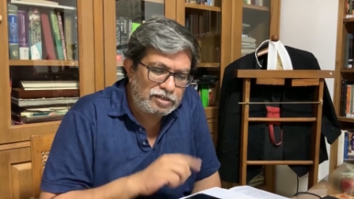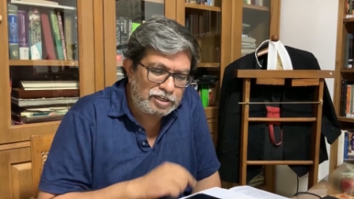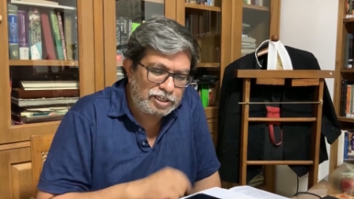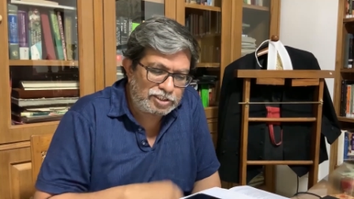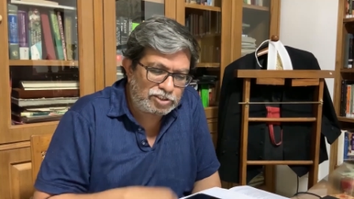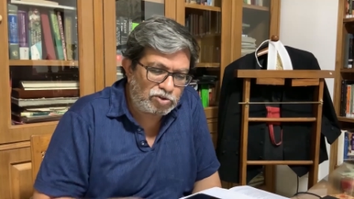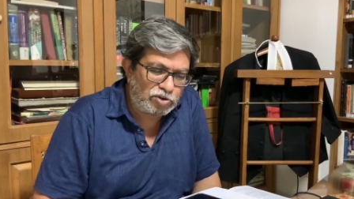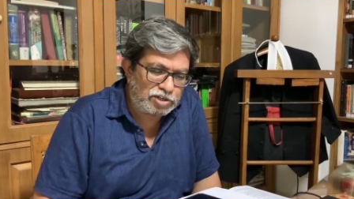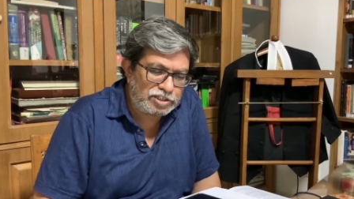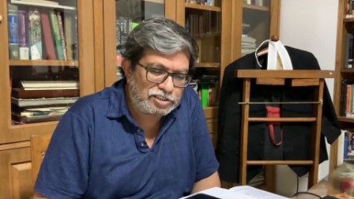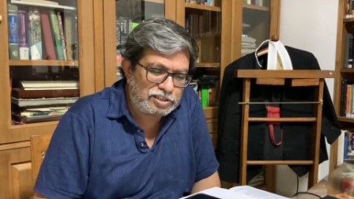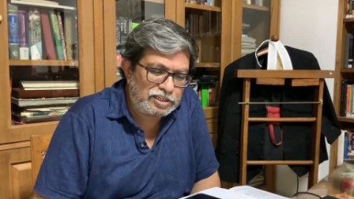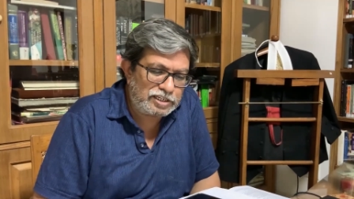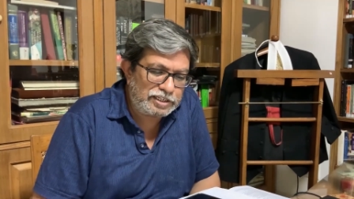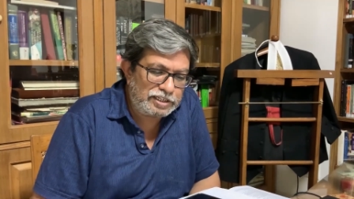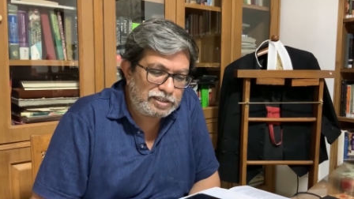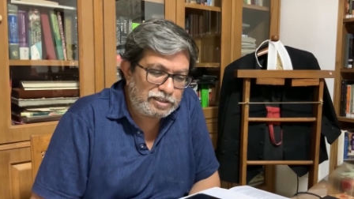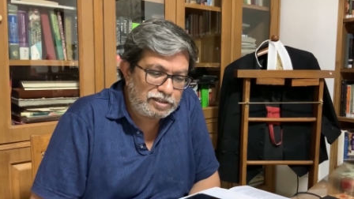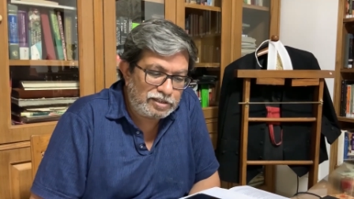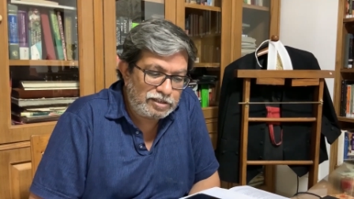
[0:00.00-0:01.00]

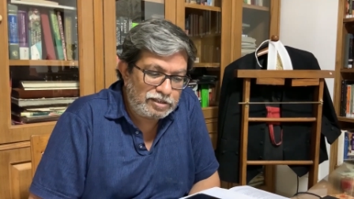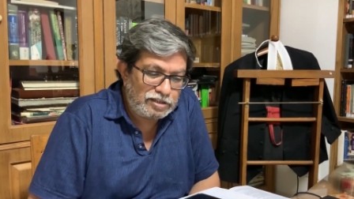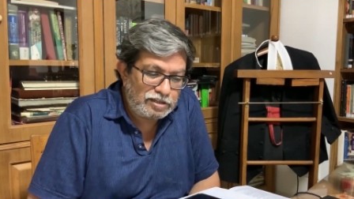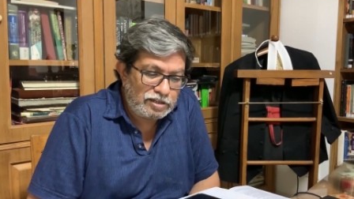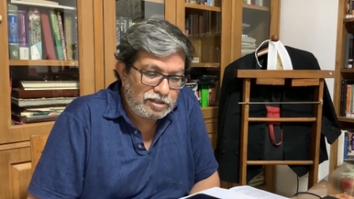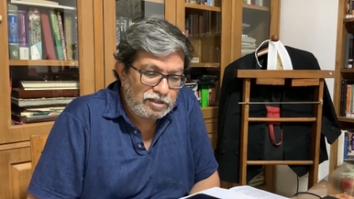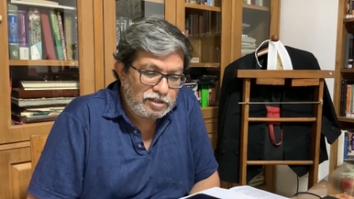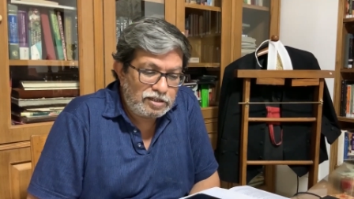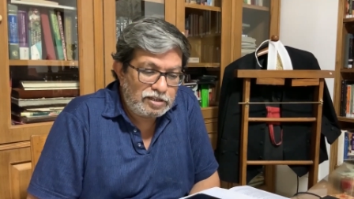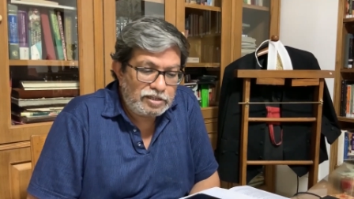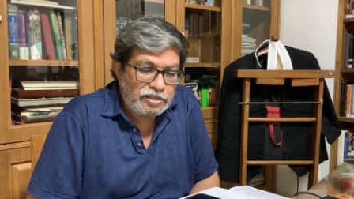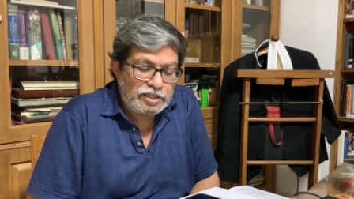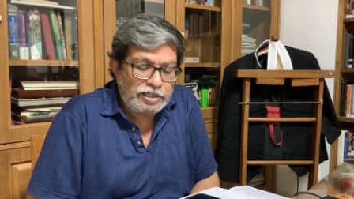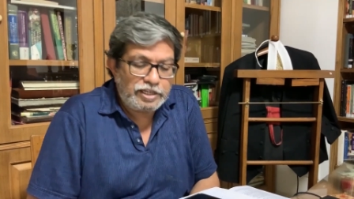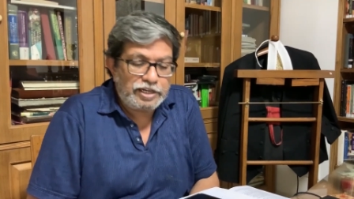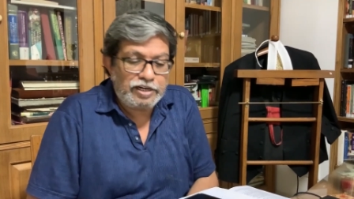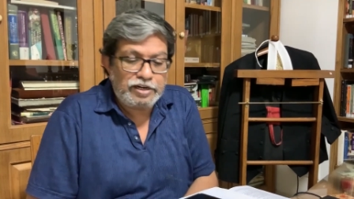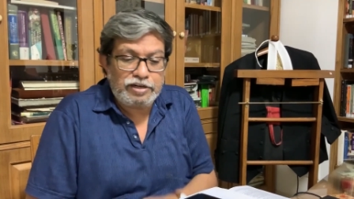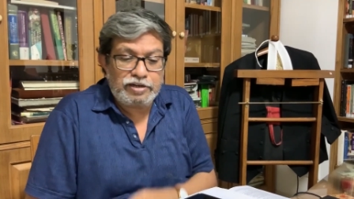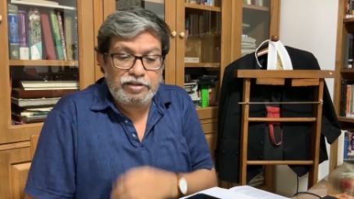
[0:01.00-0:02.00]
dishonestly
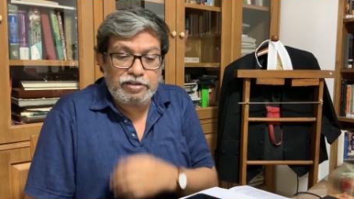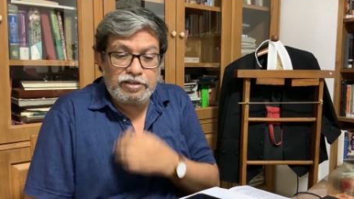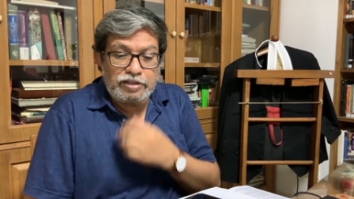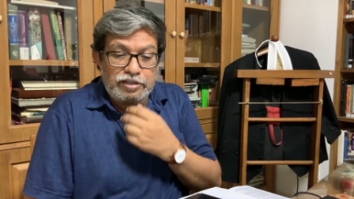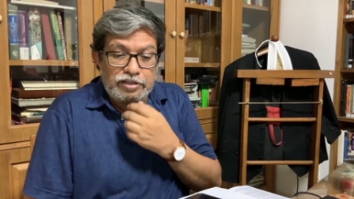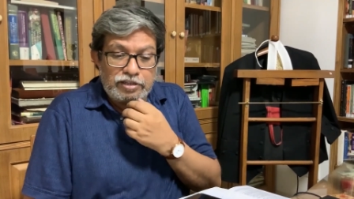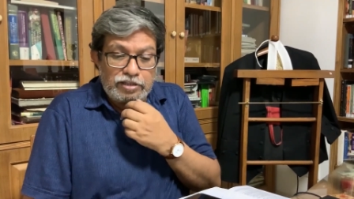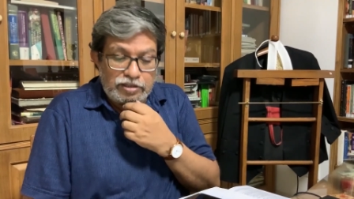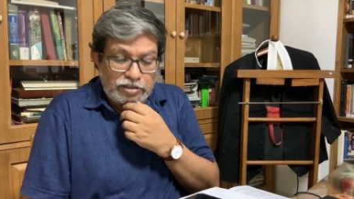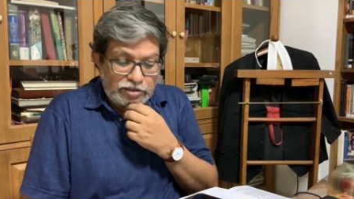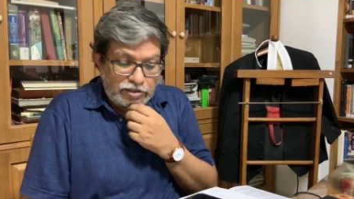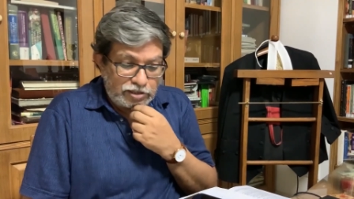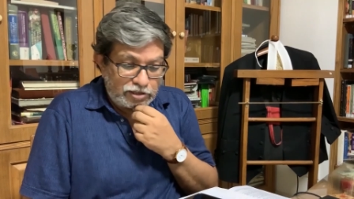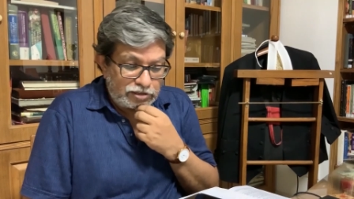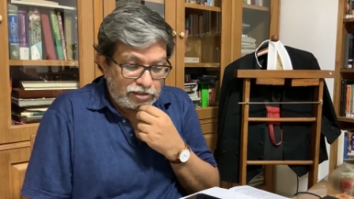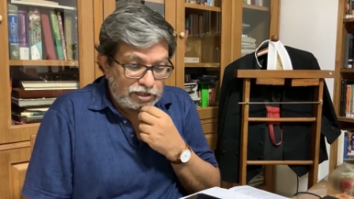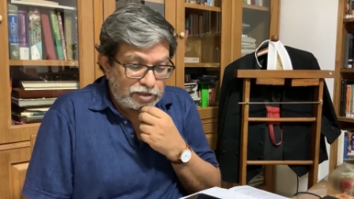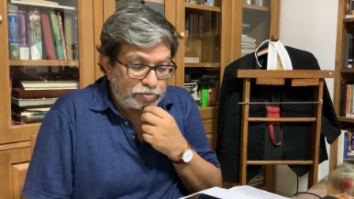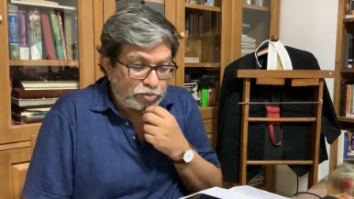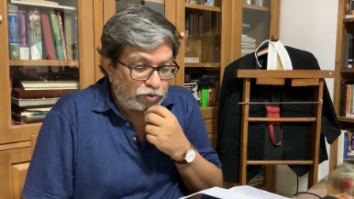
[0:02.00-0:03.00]
in a